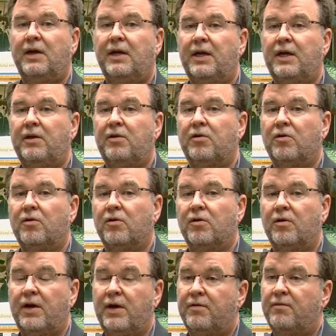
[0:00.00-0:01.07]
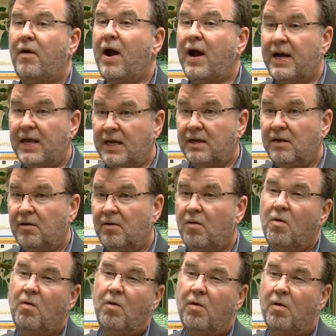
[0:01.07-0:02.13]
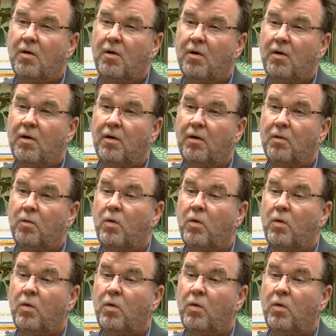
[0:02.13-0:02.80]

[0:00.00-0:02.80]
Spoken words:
either in writing or